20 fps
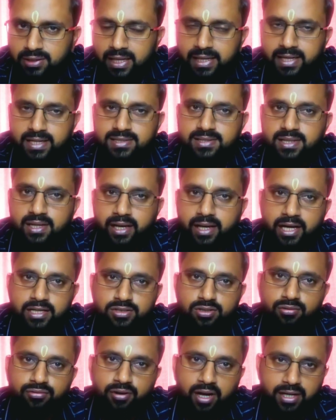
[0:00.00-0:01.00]
that is the
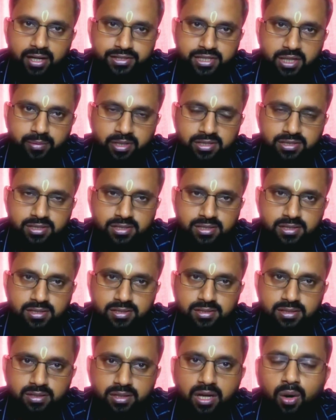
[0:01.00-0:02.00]
case of Alzheimer's
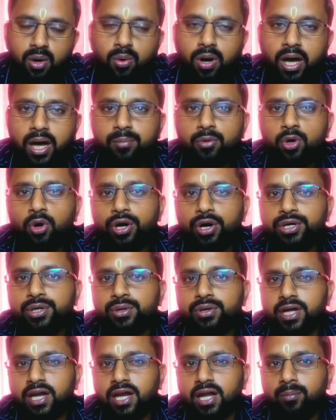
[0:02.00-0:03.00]
disease. Now I am
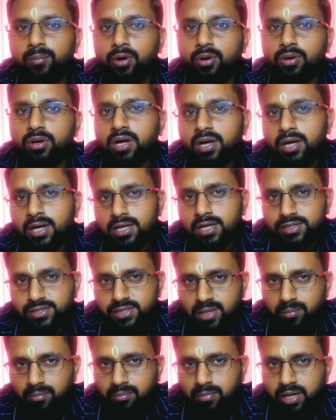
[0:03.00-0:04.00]
going to tell about
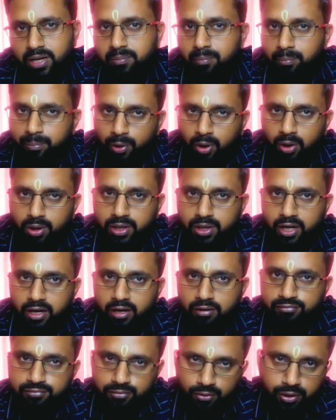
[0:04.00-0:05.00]
some
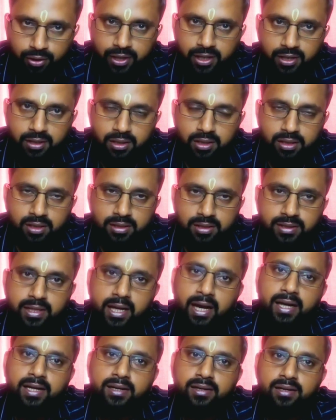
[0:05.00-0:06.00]
important food
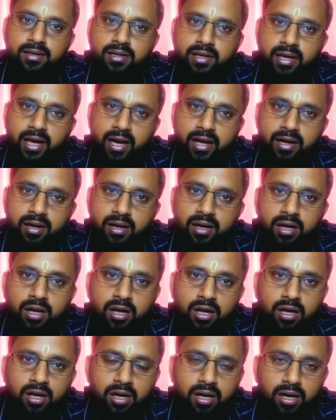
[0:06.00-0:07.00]
that can
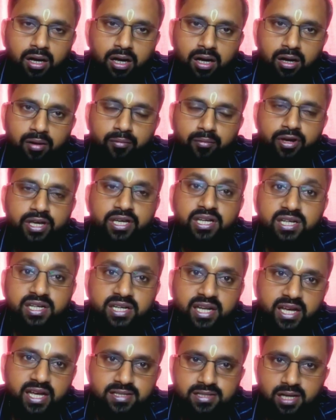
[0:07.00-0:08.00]

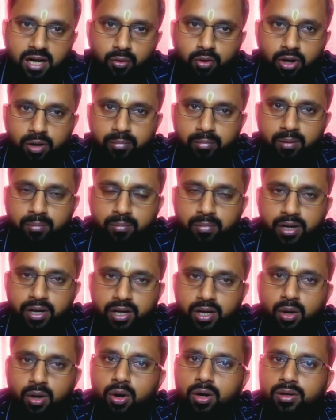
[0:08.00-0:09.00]
increase our
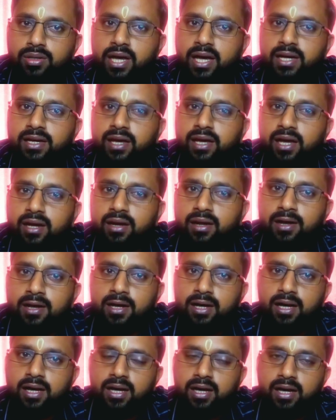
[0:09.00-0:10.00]
memory, or that can
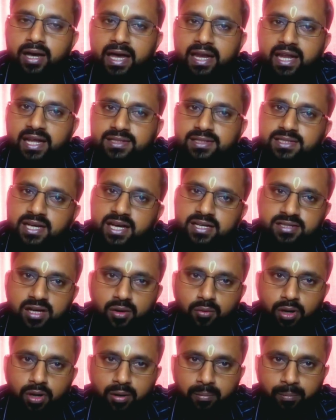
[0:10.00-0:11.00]

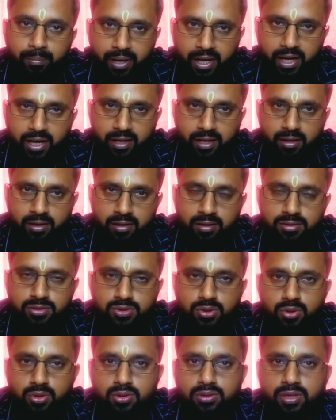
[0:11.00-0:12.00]
energize our brain.
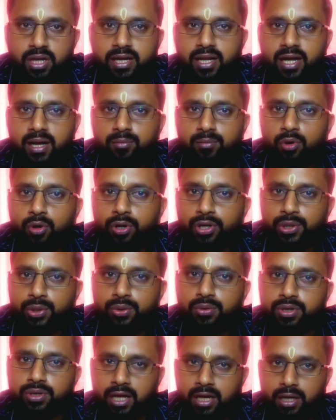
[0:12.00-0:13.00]
So that I am
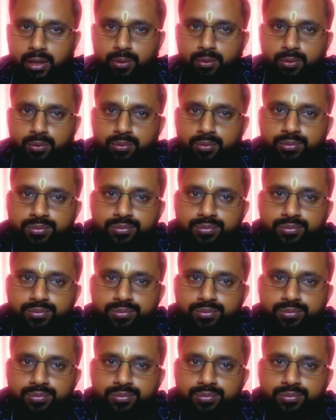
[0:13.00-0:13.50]
going to tell you.